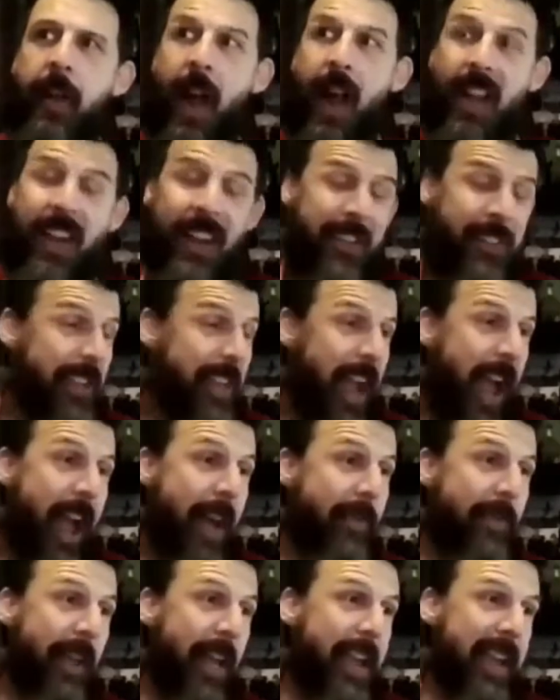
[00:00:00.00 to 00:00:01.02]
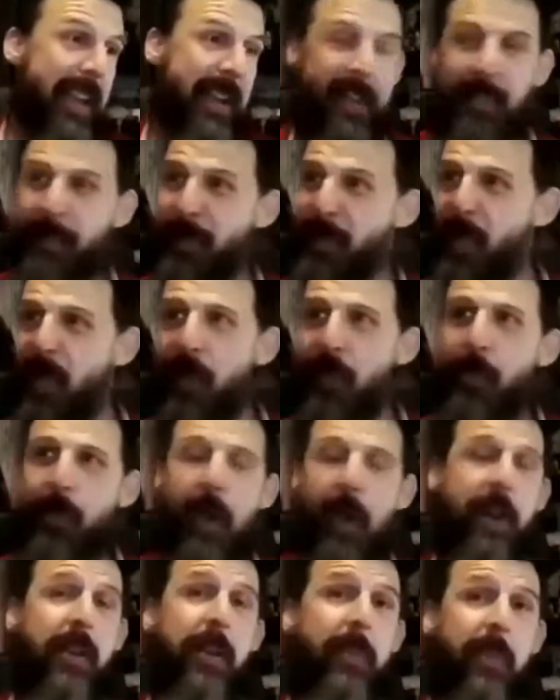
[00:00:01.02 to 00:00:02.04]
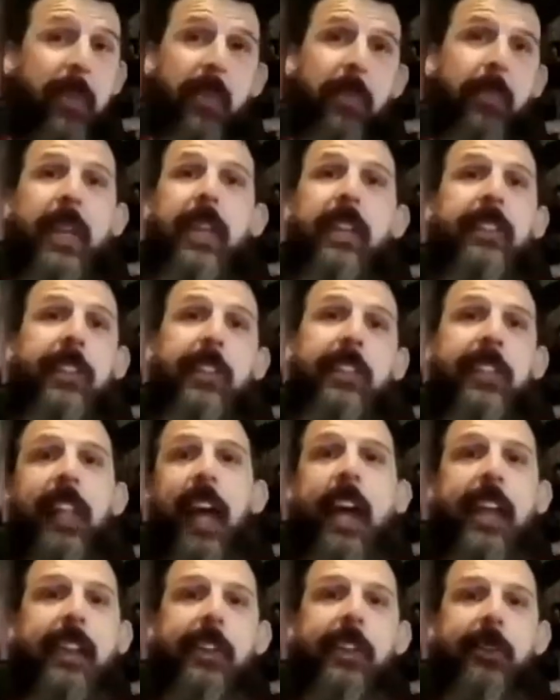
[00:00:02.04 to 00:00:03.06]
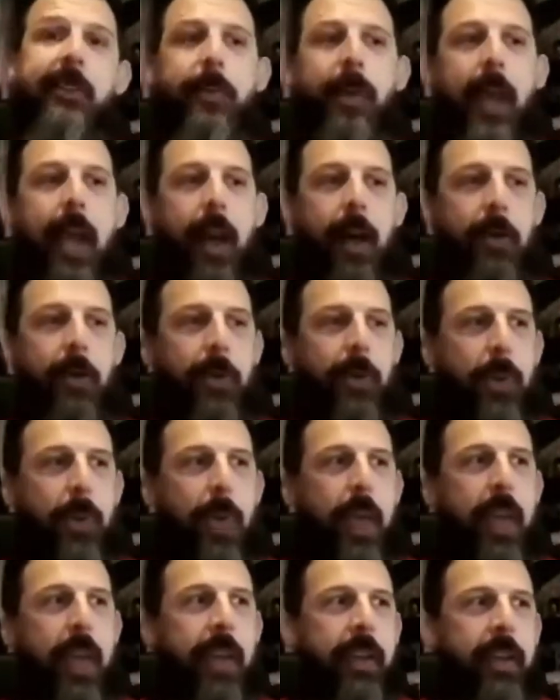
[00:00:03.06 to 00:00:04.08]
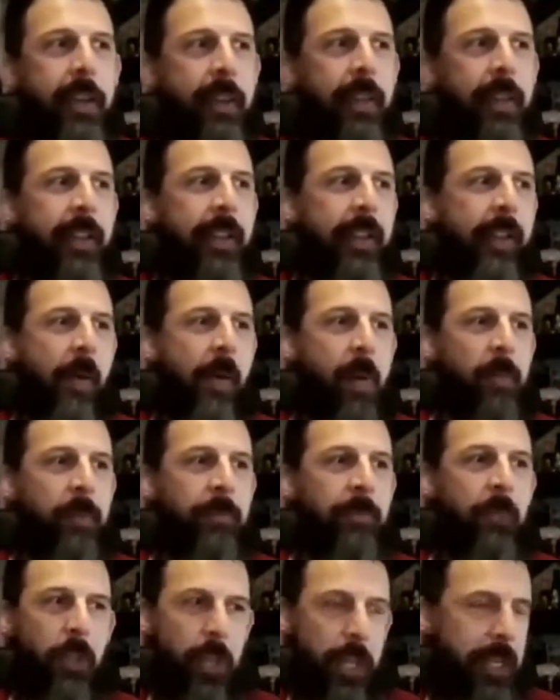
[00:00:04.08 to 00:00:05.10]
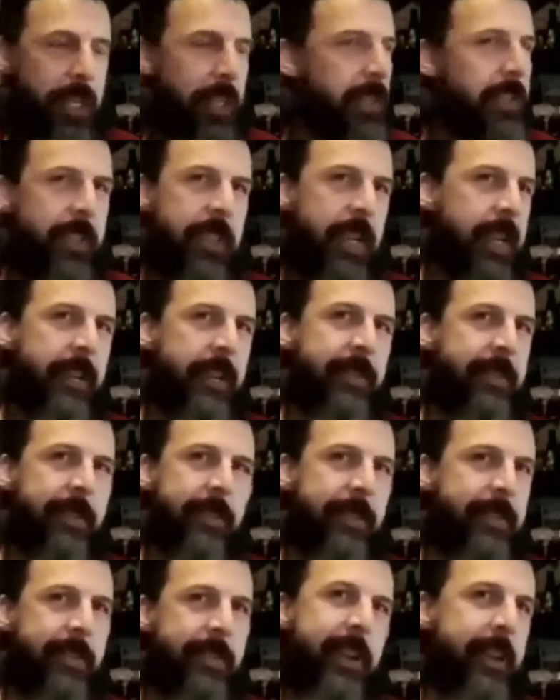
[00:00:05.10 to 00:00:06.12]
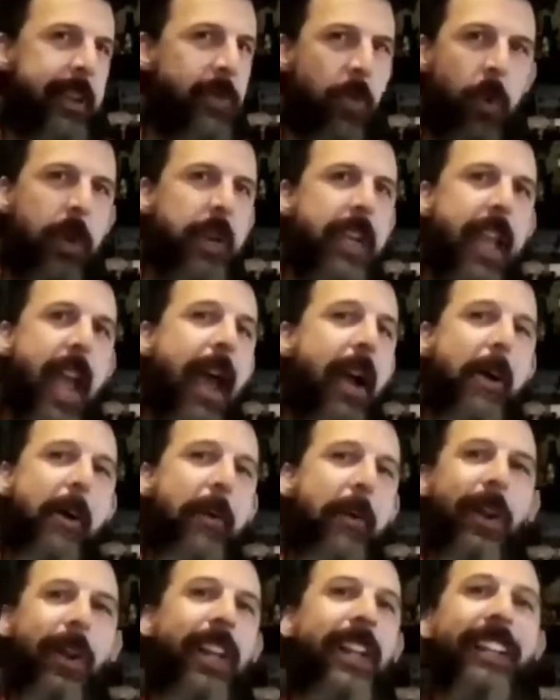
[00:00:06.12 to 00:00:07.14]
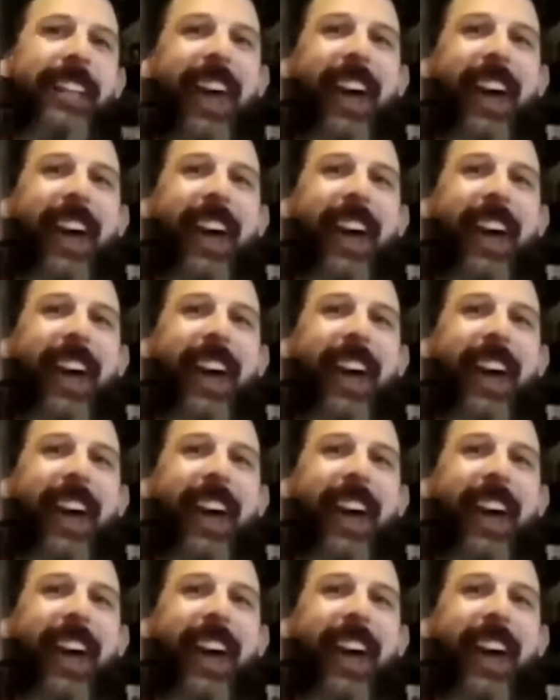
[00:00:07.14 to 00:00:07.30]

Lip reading: honestly have like a fair number of pieces lying around that just didn't work out. And